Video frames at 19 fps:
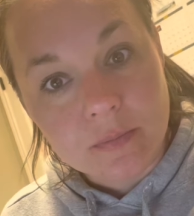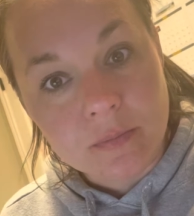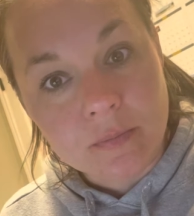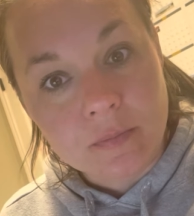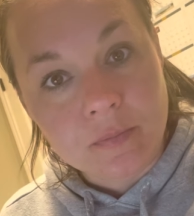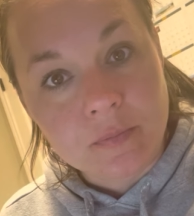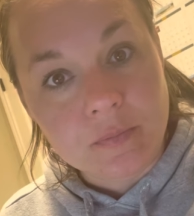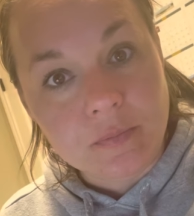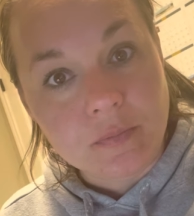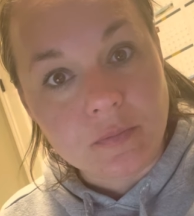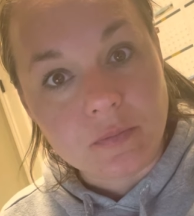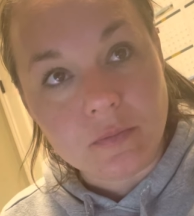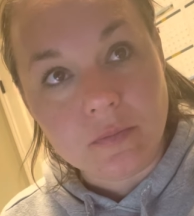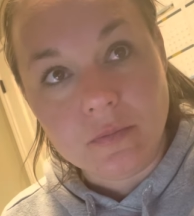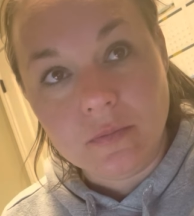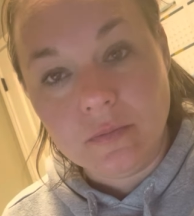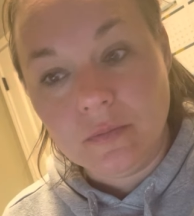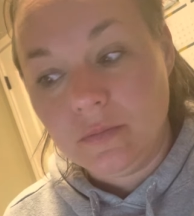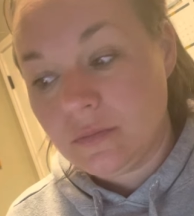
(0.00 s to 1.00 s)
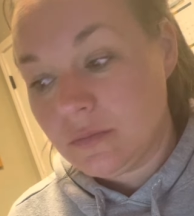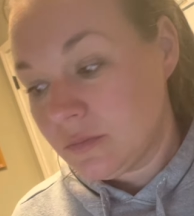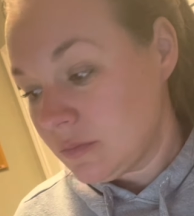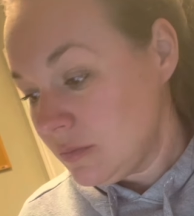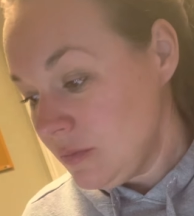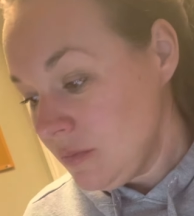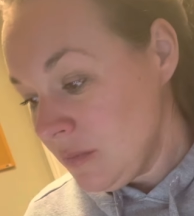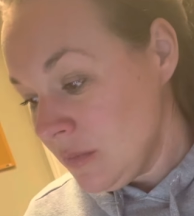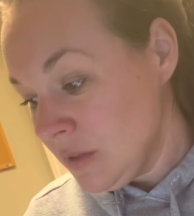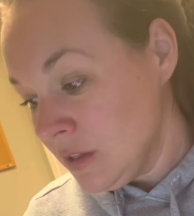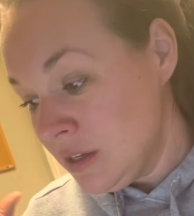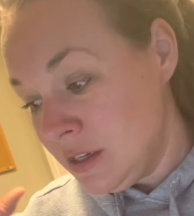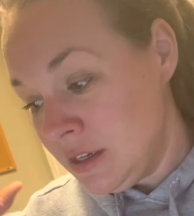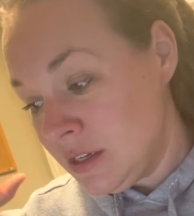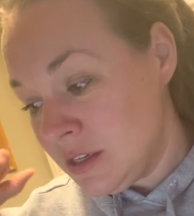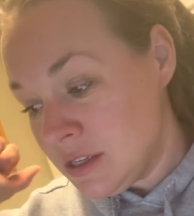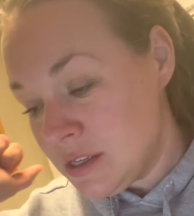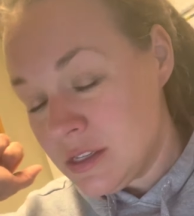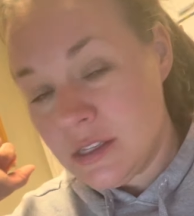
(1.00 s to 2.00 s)

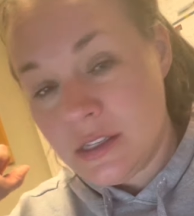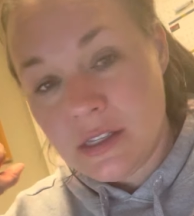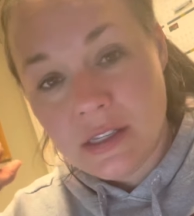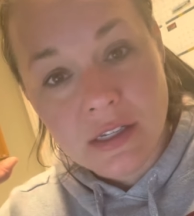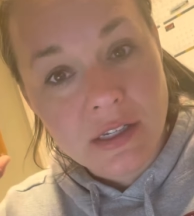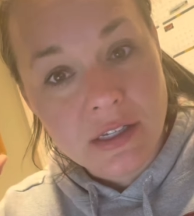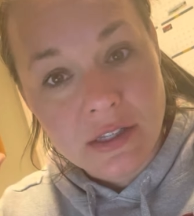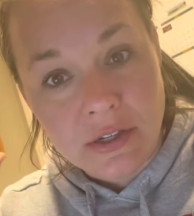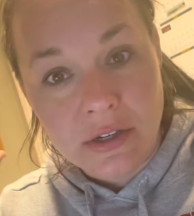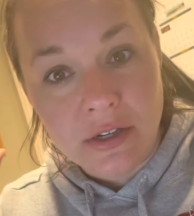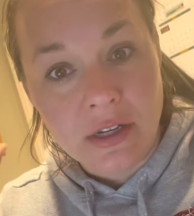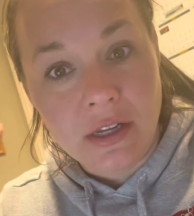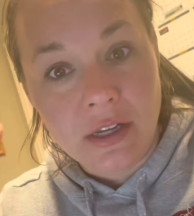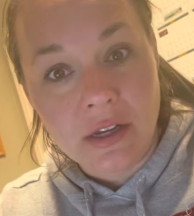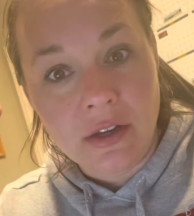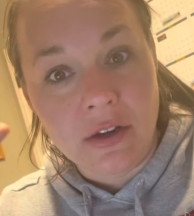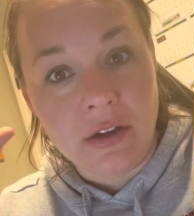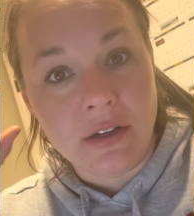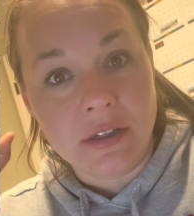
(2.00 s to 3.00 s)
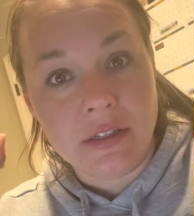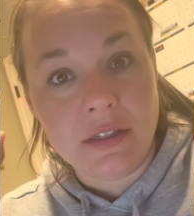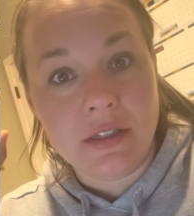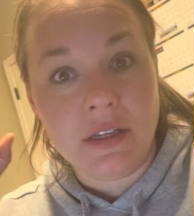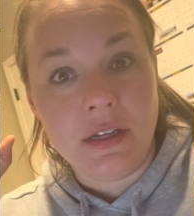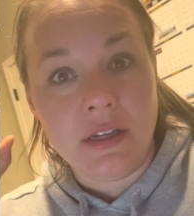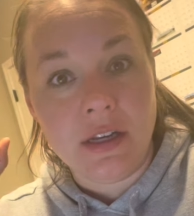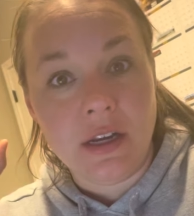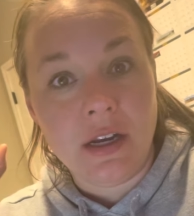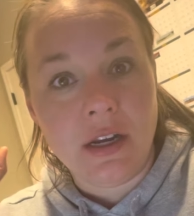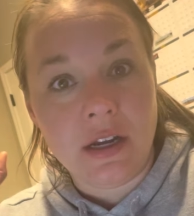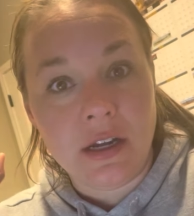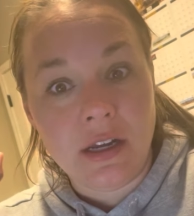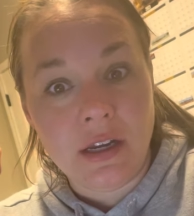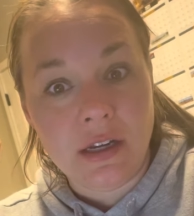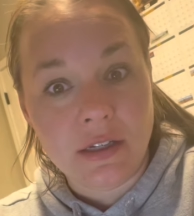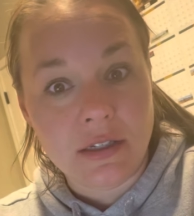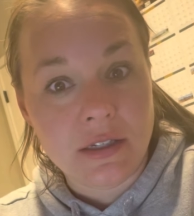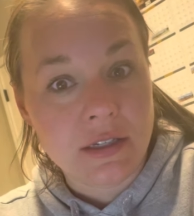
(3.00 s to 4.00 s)
it is 6:30 on Sunday
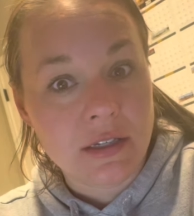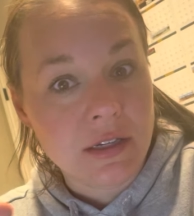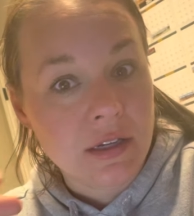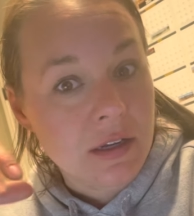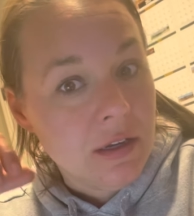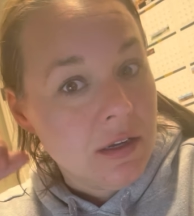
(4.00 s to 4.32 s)
night.